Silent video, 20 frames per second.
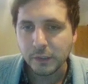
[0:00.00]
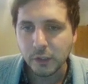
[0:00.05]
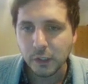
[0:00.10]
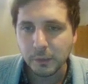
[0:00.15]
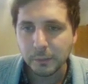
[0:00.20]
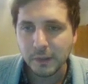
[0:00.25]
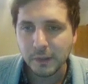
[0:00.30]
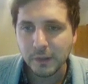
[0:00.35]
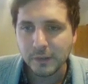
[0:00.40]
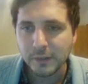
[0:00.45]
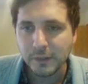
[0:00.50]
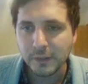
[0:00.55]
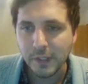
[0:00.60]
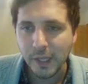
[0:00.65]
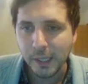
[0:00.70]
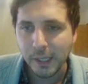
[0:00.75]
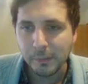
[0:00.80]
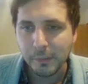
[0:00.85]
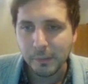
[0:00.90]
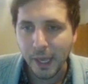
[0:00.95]
is going to be the
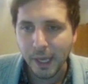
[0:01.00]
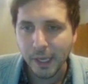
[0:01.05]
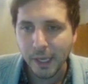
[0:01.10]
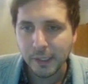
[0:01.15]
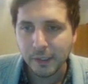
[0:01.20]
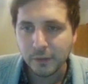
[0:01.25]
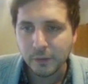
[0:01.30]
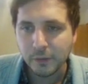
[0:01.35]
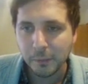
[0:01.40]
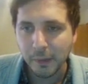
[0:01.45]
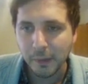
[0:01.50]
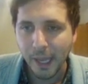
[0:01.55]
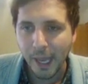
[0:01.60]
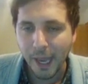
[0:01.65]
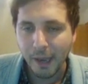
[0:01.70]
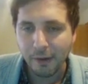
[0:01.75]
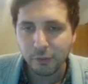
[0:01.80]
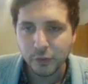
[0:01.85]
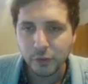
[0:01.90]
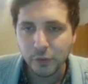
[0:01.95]
same as
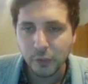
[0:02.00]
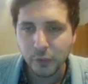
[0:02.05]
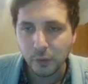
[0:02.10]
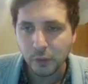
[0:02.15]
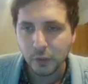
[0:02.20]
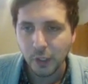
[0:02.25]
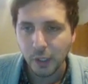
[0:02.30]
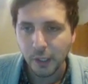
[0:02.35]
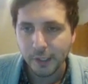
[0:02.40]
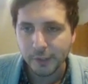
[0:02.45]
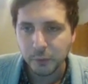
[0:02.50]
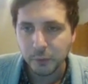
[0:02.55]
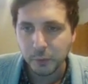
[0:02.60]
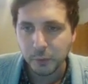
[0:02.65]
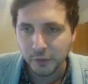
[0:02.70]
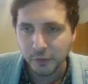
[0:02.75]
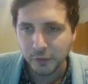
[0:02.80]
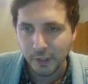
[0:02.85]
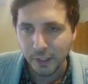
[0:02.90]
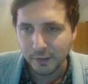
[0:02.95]
my average total
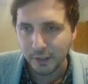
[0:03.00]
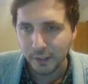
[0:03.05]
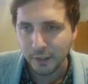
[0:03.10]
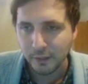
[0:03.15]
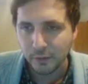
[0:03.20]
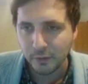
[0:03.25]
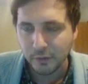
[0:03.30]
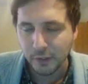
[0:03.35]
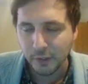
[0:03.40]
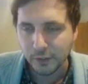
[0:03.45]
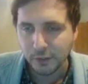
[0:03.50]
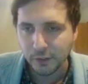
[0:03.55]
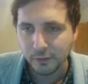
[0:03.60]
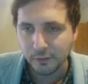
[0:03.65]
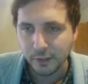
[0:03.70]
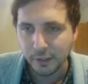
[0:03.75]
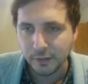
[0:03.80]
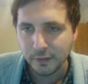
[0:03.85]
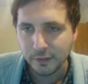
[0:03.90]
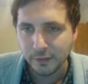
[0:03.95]
cost, which is at the
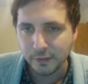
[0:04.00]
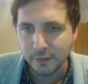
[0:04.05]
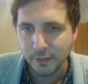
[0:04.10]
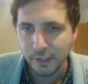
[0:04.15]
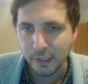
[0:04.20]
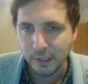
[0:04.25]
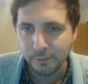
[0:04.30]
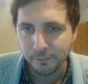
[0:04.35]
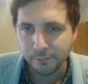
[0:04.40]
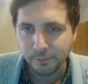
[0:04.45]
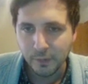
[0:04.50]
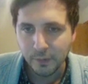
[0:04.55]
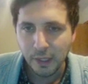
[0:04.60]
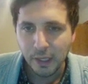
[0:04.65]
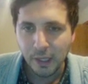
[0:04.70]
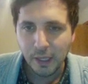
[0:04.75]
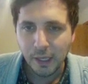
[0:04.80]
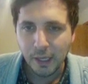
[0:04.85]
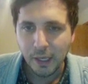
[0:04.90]
intersection of ATC,